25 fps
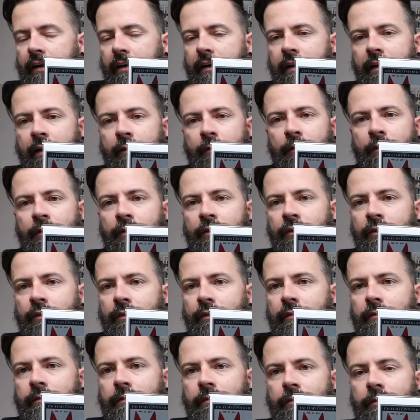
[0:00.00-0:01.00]
It
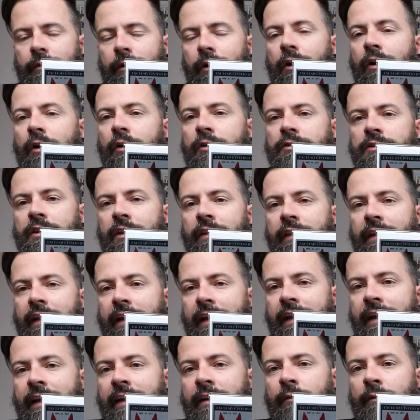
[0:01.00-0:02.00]
was close to
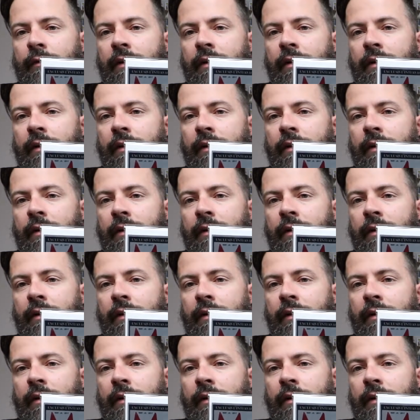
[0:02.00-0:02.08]
the end